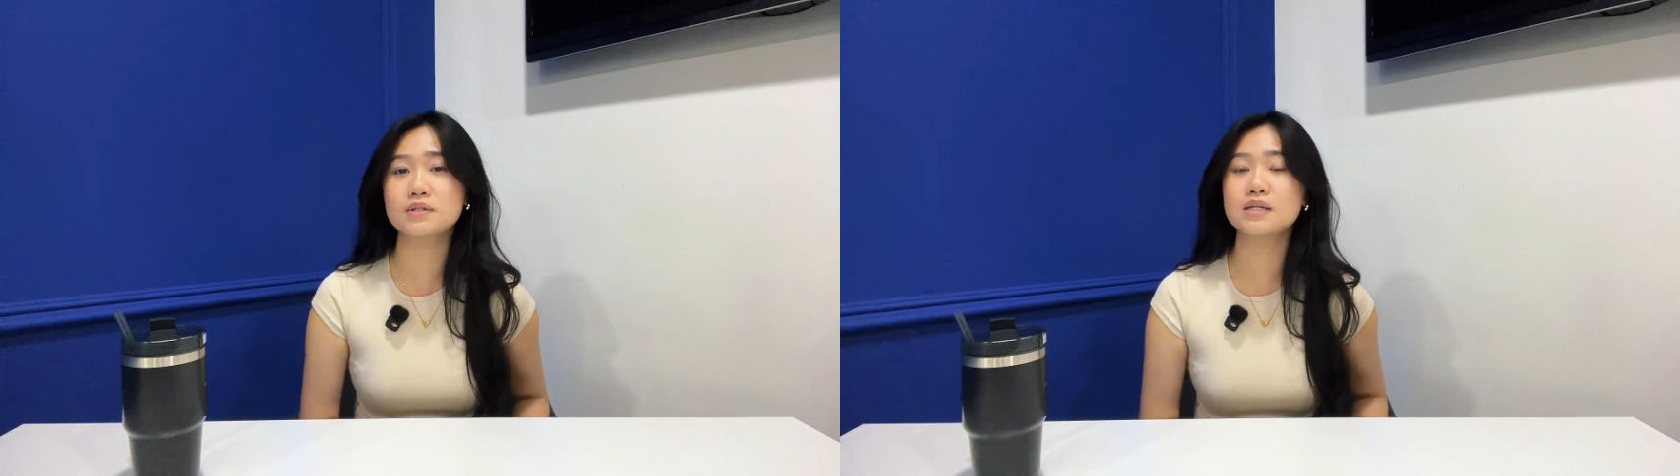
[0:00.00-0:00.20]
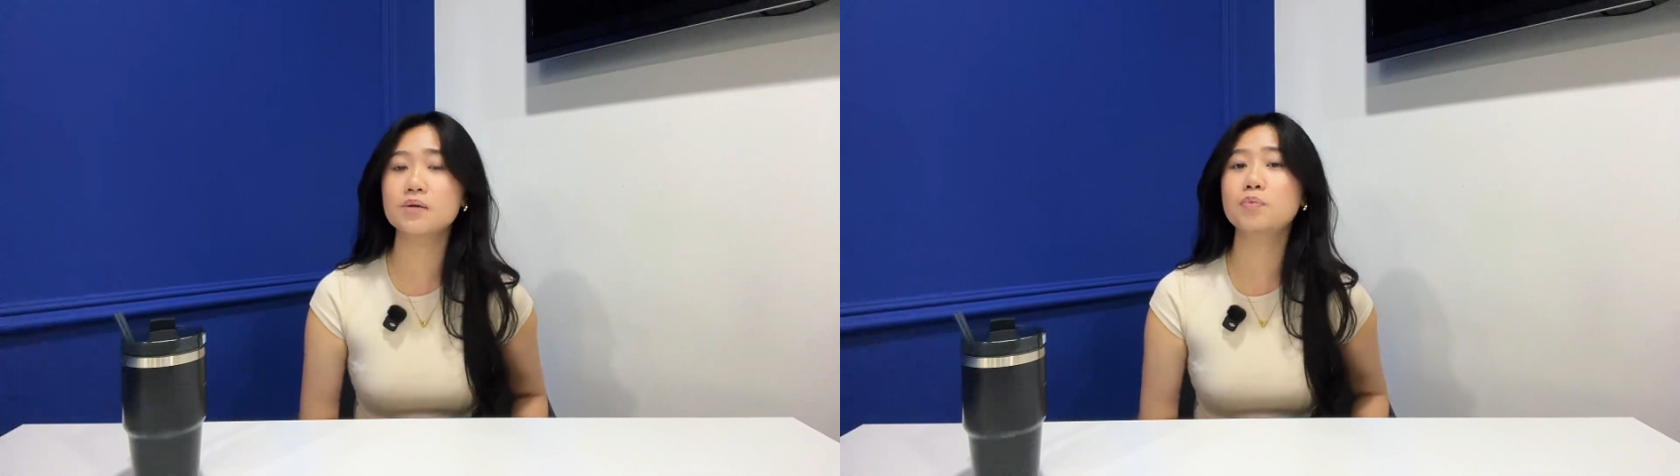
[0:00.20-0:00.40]

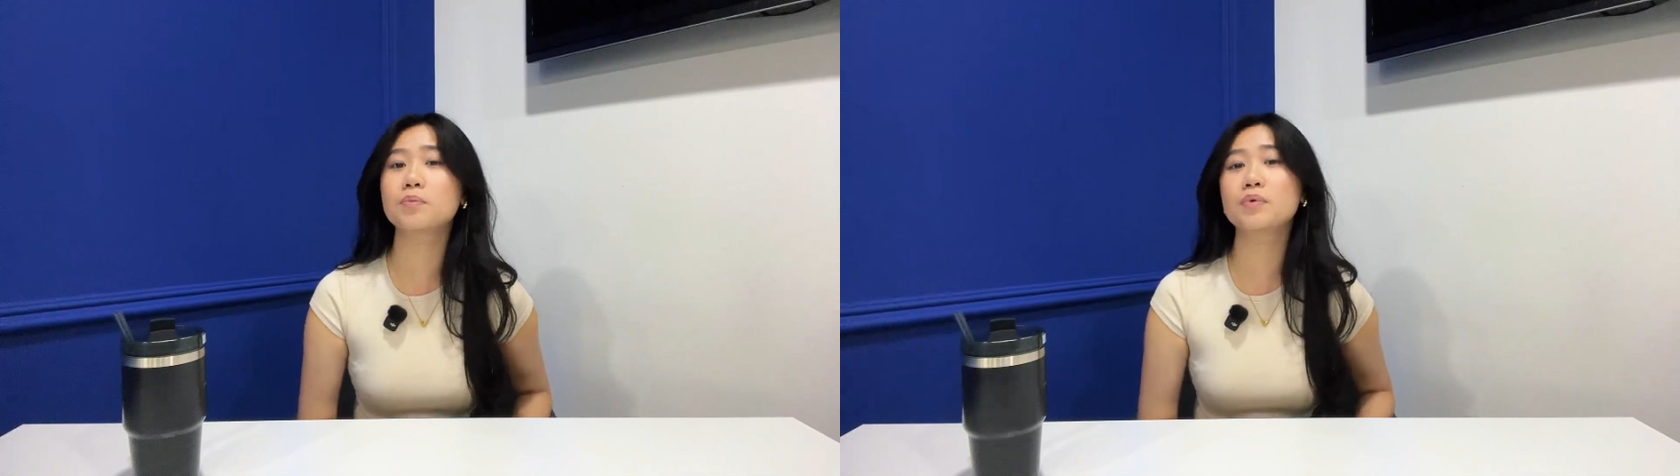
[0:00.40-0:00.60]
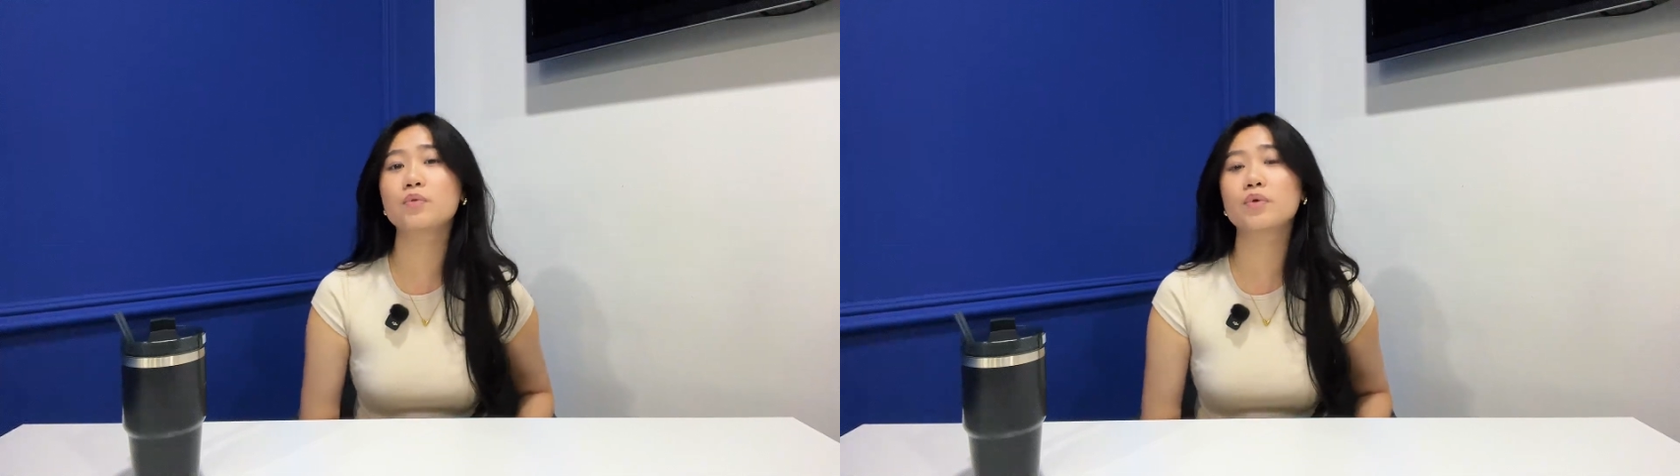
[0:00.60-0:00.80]
see
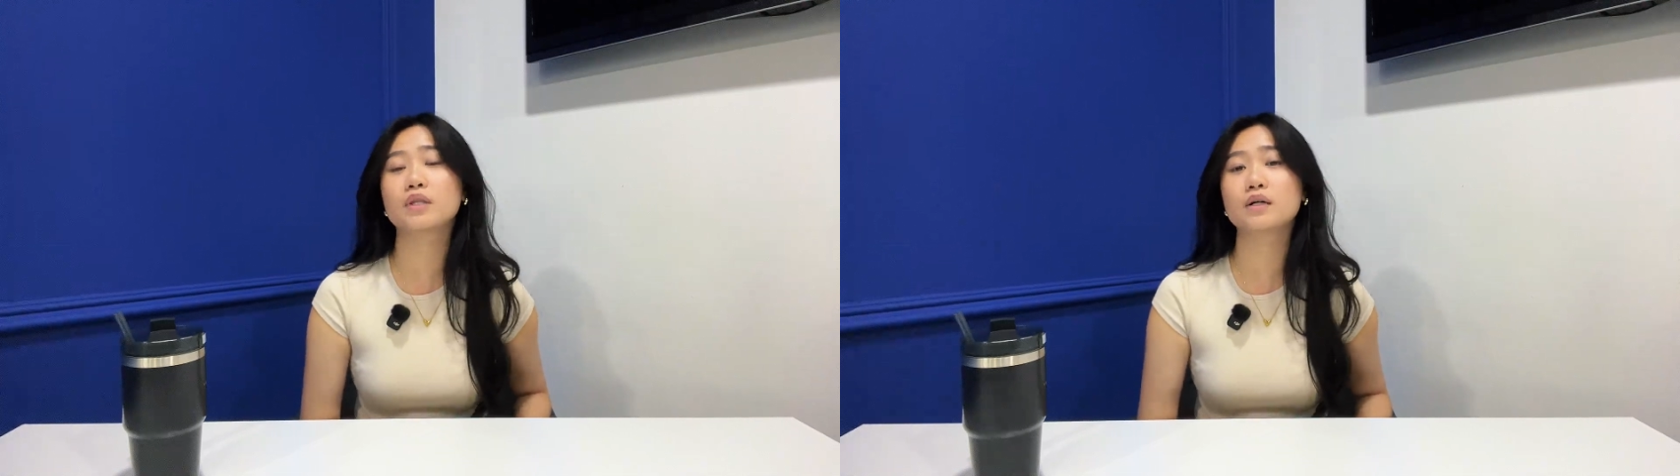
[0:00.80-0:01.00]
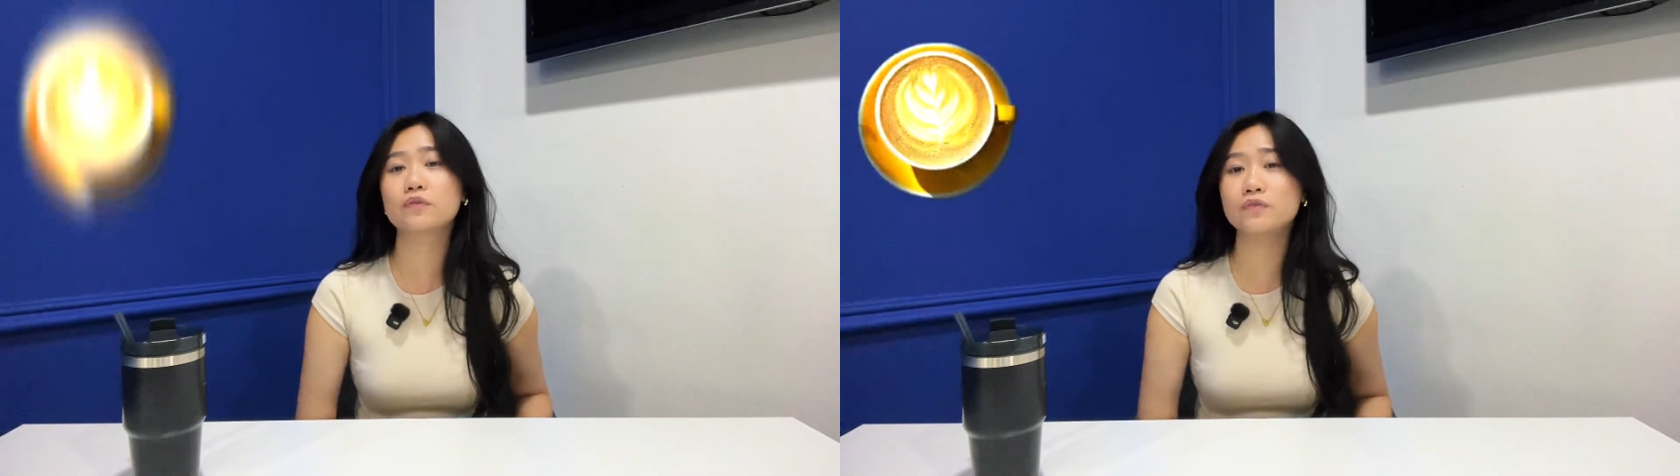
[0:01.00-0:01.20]
people with
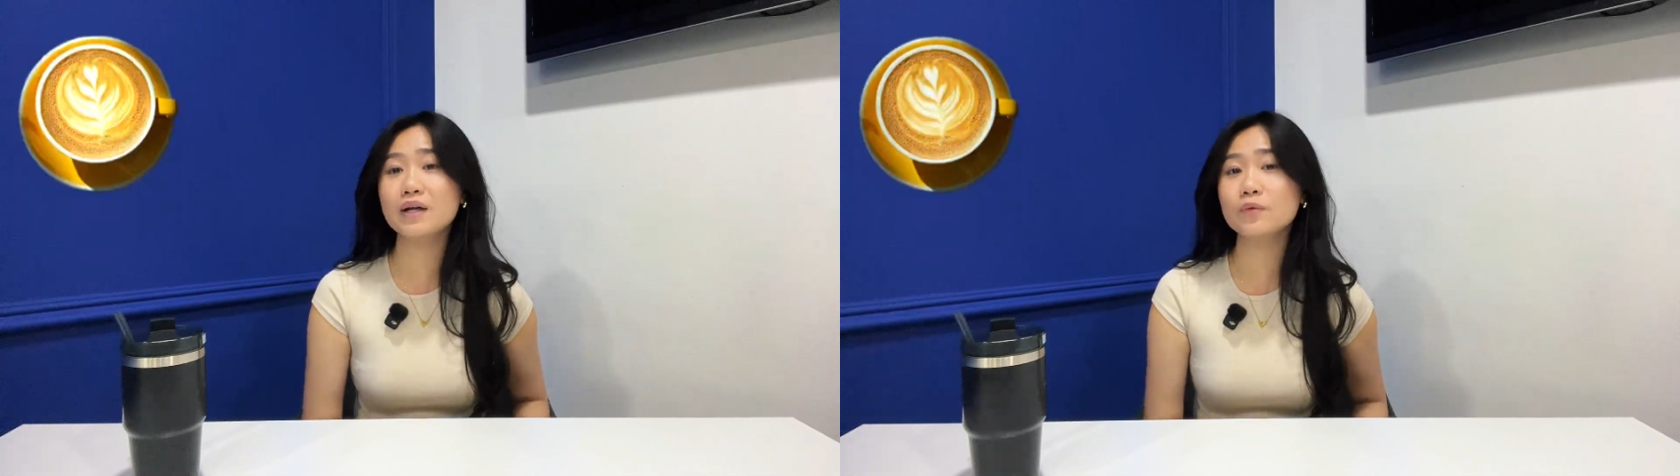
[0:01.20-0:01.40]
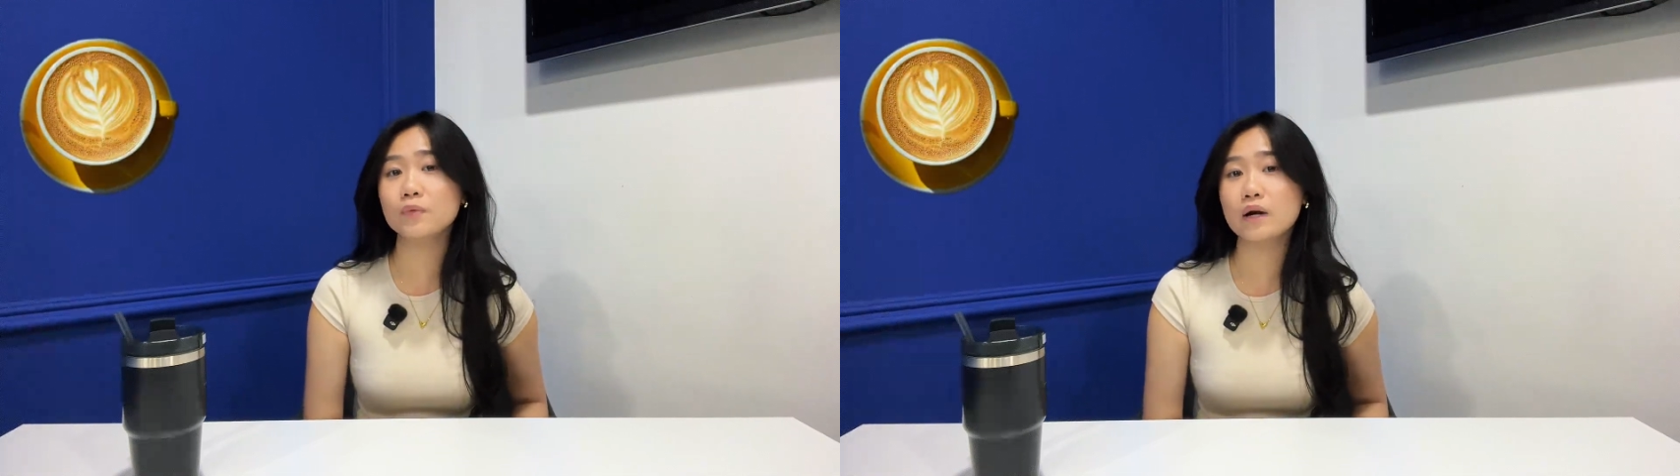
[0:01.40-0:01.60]
a
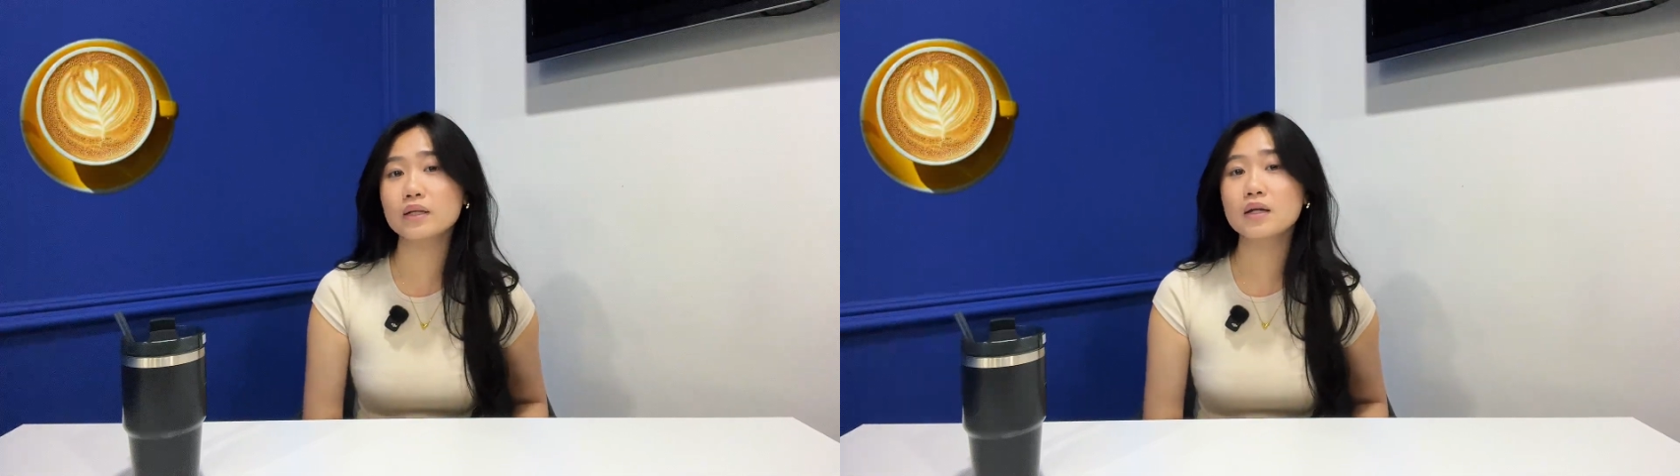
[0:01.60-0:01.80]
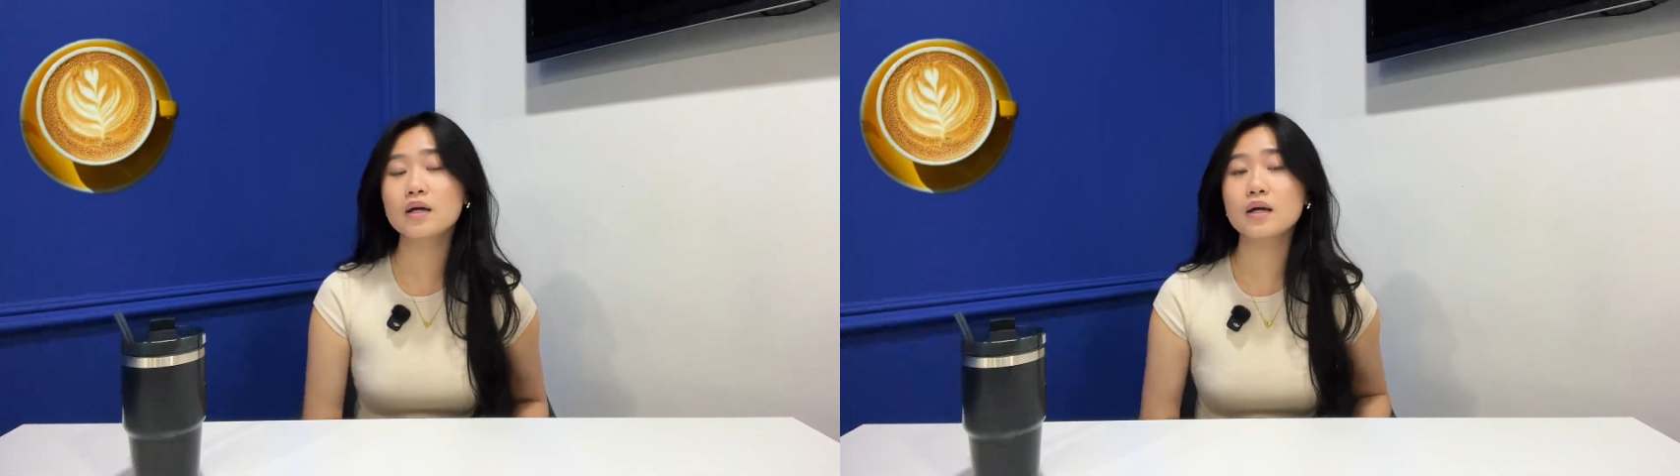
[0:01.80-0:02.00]
flat white